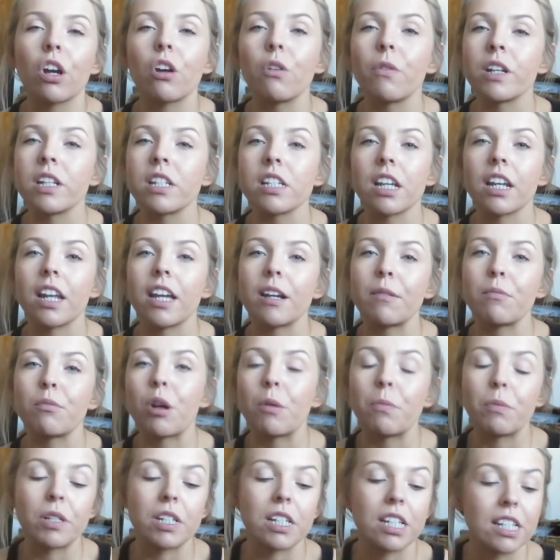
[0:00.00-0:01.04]
to go into like
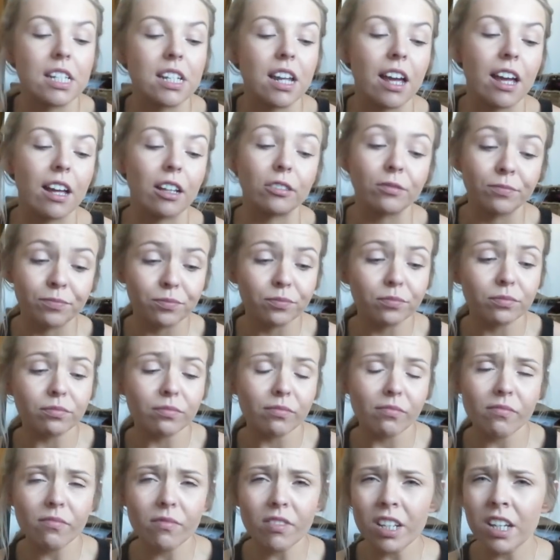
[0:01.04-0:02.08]
proper detail
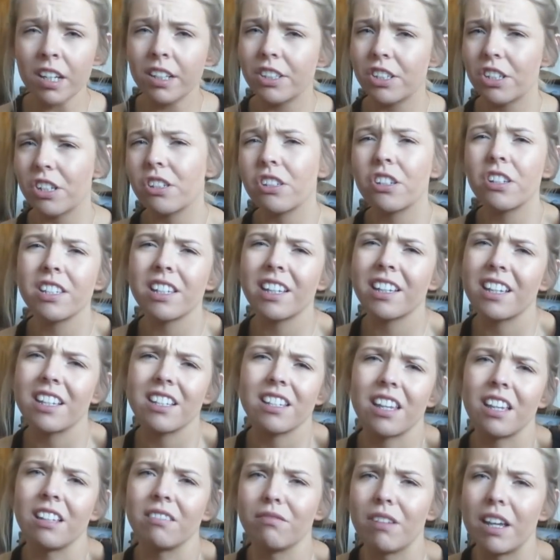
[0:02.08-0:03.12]
just because like
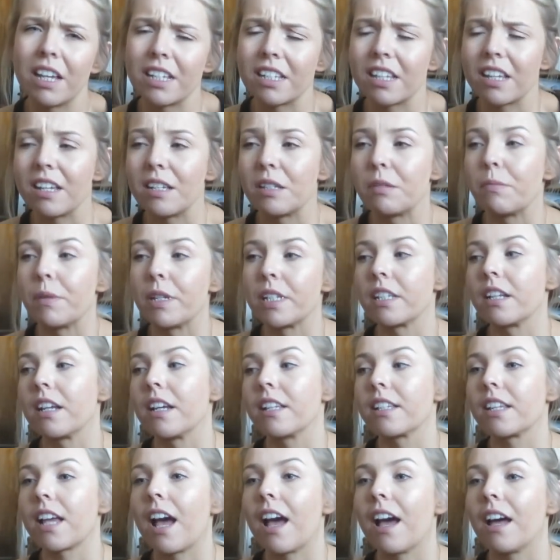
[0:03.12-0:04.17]
it's, it's his
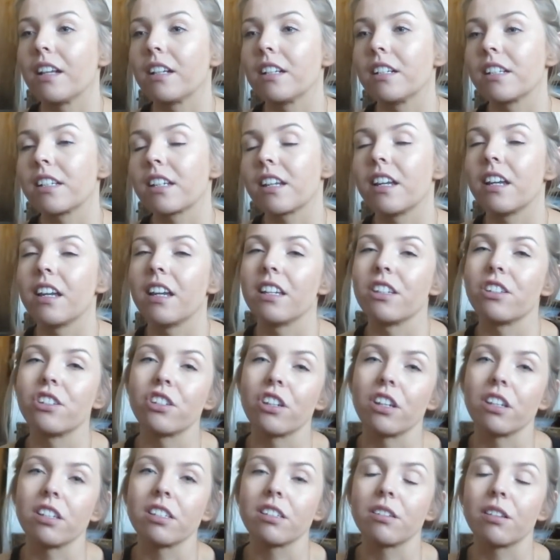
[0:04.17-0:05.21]
business and it's
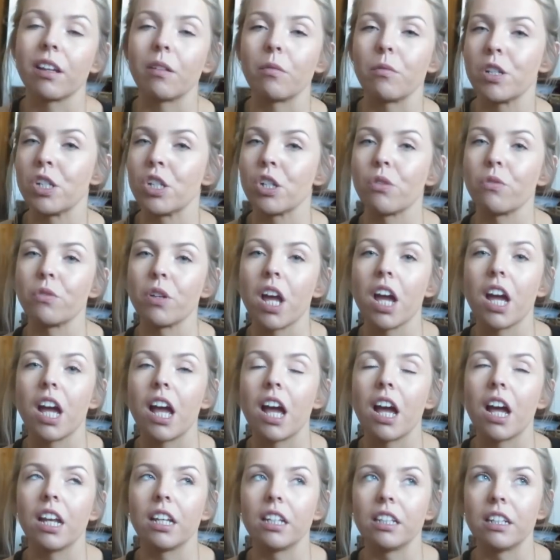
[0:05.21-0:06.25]
just like we don't
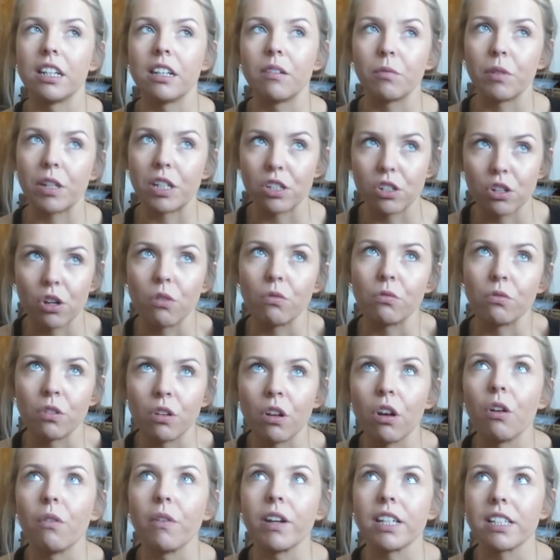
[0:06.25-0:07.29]
we don't
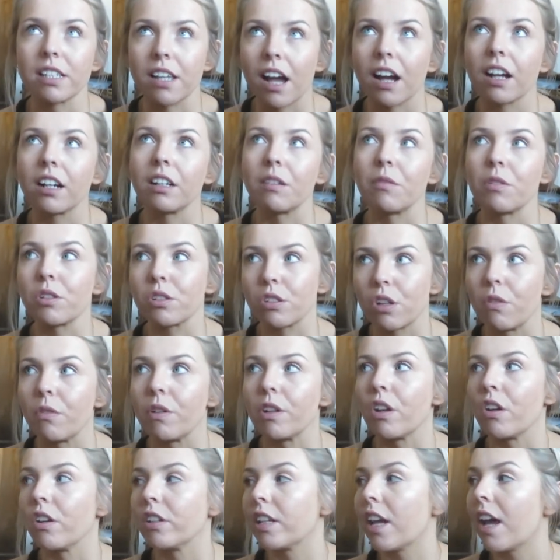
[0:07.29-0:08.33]
know exactly what's
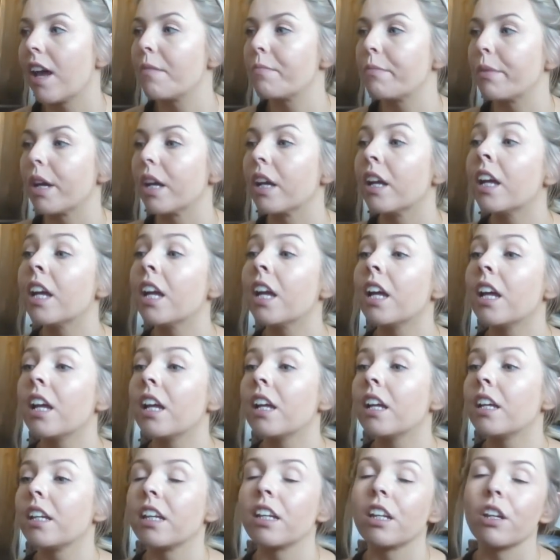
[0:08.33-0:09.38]
going on yet but
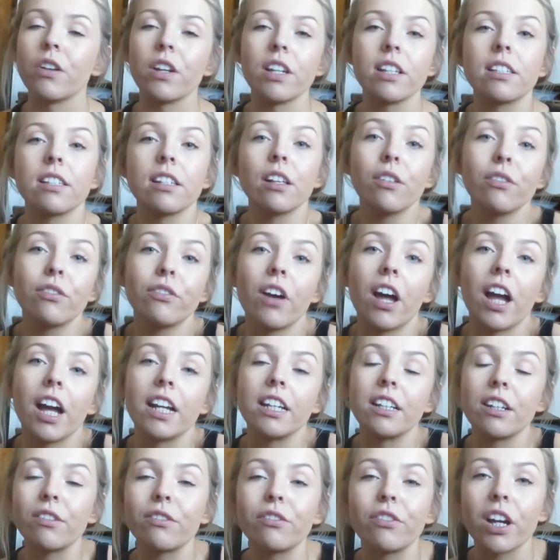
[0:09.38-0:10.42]
you know he's still
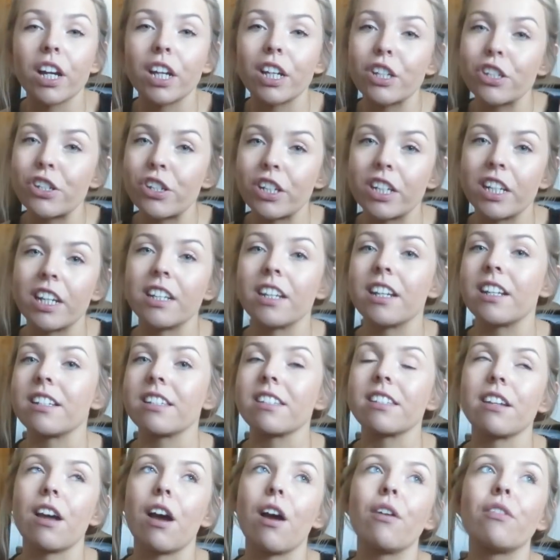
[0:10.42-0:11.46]
fine and functioning
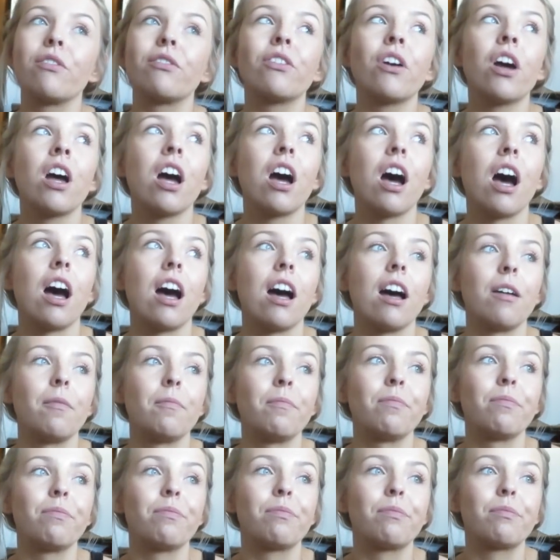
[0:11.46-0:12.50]
and stuff
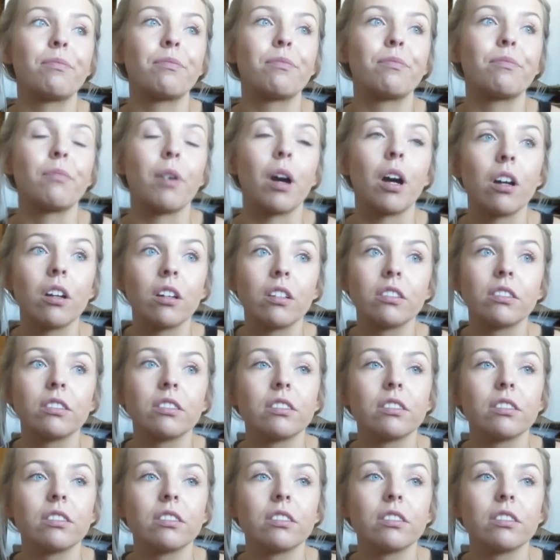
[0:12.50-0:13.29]
um, but